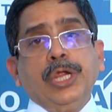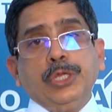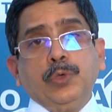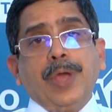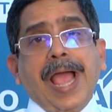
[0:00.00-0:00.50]

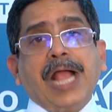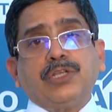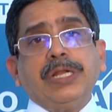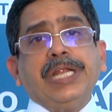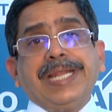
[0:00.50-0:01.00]
you
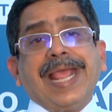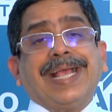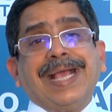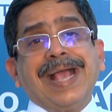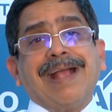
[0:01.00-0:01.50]
actually
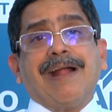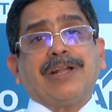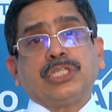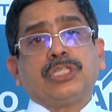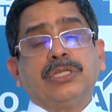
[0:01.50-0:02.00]
take
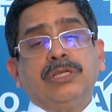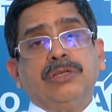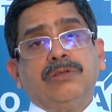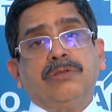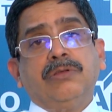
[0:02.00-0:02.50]
cuts
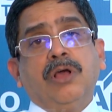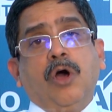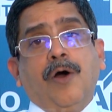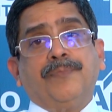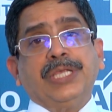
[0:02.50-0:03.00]

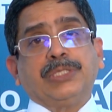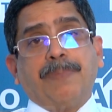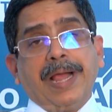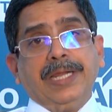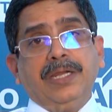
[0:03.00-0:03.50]
of the
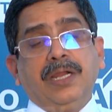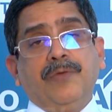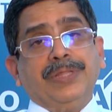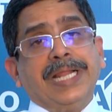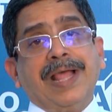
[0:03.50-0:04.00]
spine
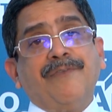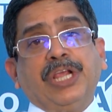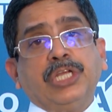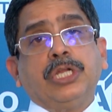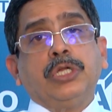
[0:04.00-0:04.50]
with the
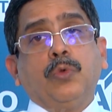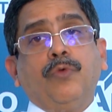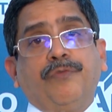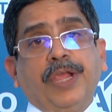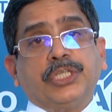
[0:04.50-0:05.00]
navigation tool
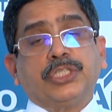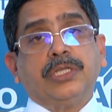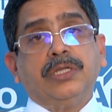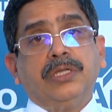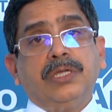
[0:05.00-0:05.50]
fixed,
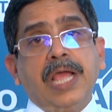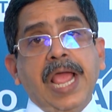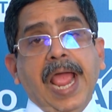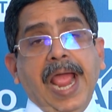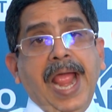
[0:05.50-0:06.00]

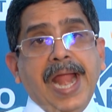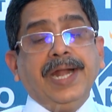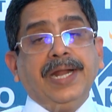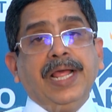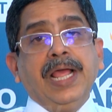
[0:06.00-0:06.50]

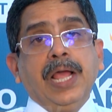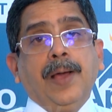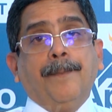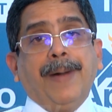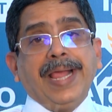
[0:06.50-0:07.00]
and
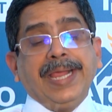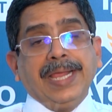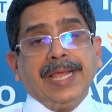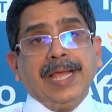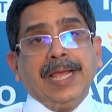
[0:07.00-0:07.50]
by
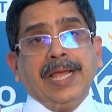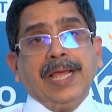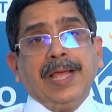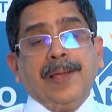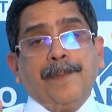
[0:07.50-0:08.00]

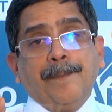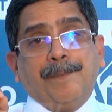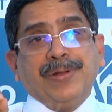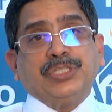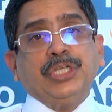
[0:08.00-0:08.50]

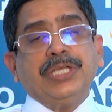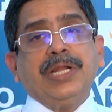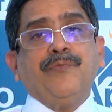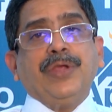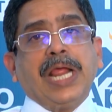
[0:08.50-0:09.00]

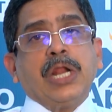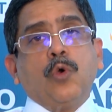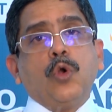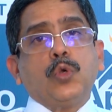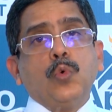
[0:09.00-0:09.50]
precision we can
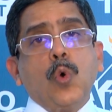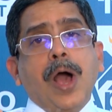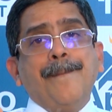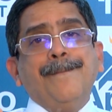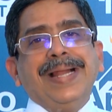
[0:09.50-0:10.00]
go to
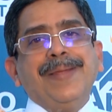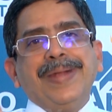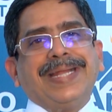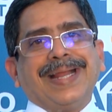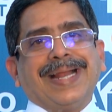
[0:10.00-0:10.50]
a
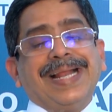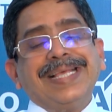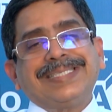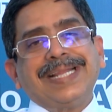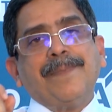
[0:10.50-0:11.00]
millimeter,
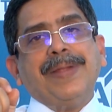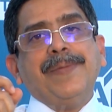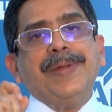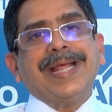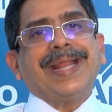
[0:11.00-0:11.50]
less than a
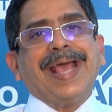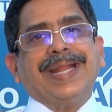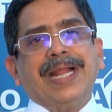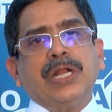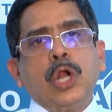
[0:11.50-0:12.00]
millimeter
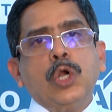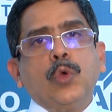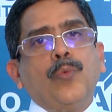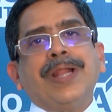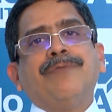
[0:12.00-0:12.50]
error to
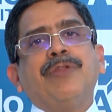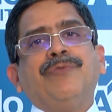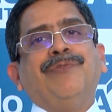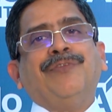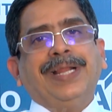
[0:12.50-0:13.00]
wherever
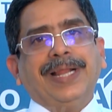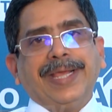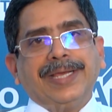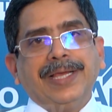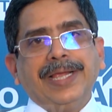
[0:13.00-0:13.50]
we feel
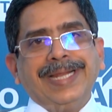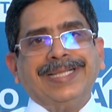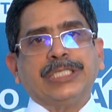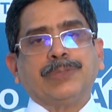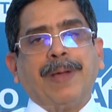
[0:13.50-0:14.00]
like in
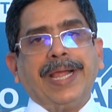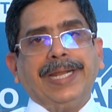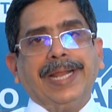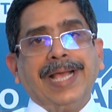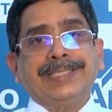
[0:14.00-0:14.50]
the
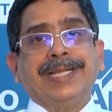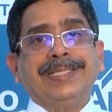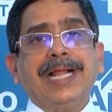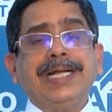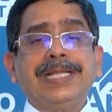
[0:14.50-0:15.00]
spine. As a
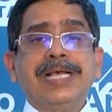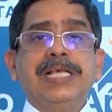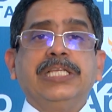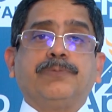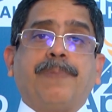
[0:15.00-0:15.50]
result,
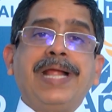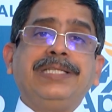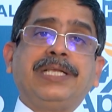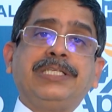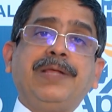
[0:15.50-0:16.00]
spine
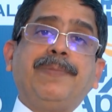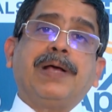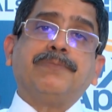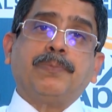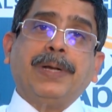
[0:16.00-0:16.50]
surgery
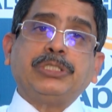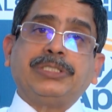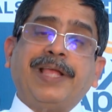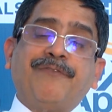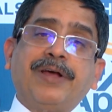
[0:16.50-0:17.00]
becomes much
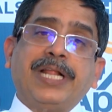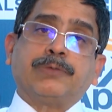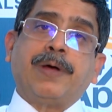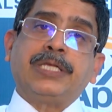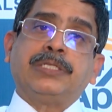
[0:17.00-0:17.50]
safer as
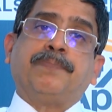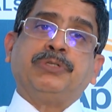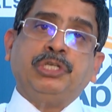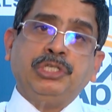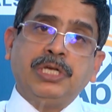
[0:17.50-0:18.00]
far as the
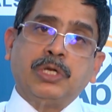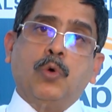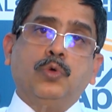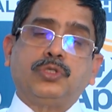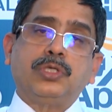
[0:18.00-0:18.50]
procedure
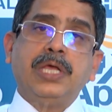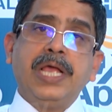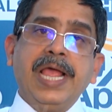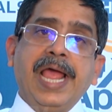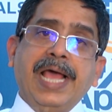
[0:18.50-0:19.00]
goes,
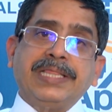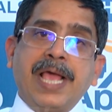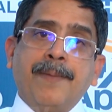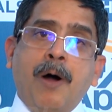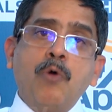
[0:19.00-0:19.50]
and
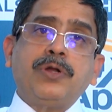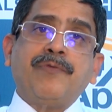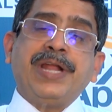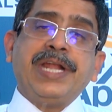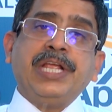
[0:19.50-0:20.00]
the amount of
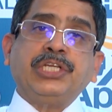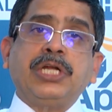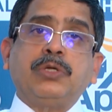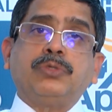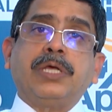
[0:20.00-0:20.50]

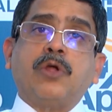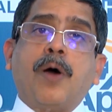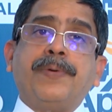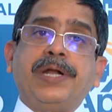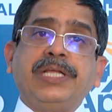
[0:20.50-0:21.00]
radiation to the
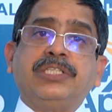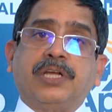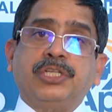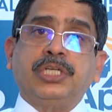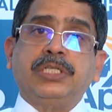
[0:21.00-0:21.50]
operating
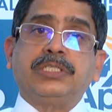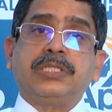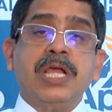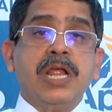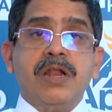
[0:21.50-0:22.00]
surgeons,
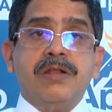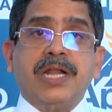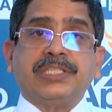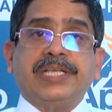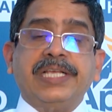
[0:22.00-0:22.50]

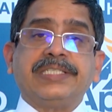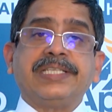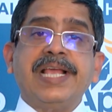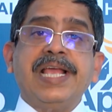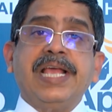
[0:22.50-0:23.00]
nurses,
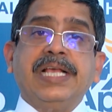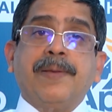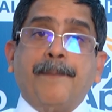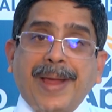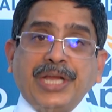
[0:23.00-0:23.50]

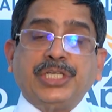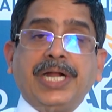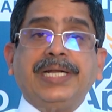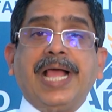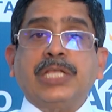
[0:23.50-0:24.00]

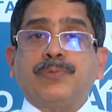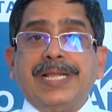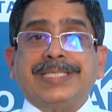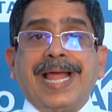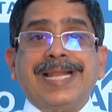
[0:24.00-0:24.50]
patient as well
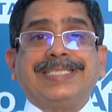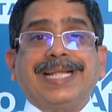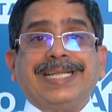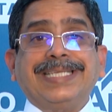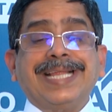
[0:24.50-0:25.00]
as the
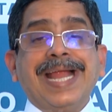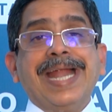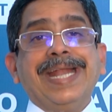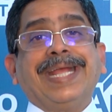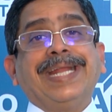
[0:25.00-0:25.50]
anesthetist
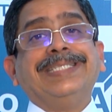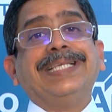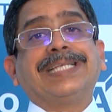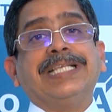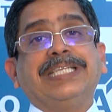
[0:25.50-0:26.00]

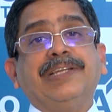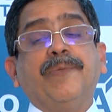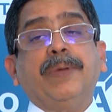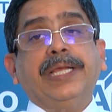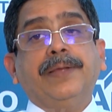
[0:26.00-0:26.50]
decreases
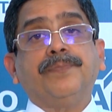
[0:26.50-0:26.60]
considerably.